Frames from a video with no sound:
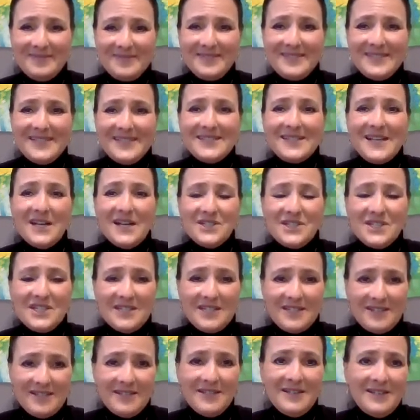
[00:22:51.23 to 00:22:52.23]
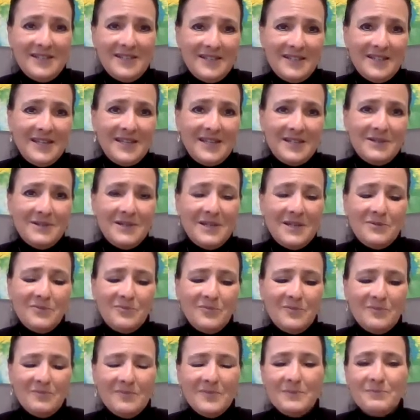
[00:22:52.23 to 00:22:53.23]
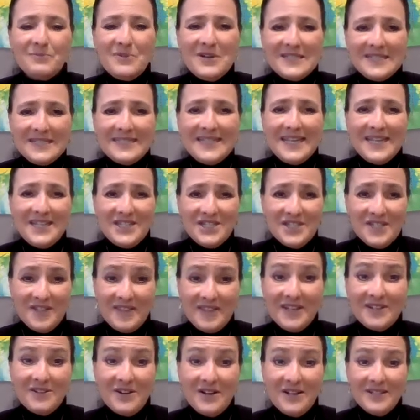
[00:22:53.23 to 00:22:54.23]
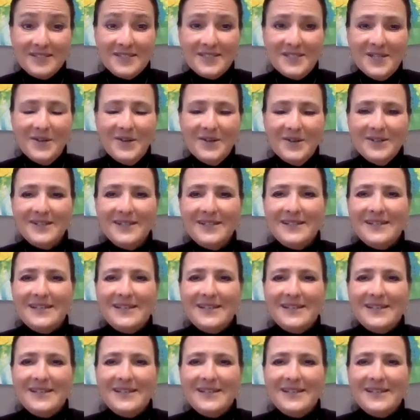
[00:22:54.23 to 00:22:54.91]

discussion and presentation there also.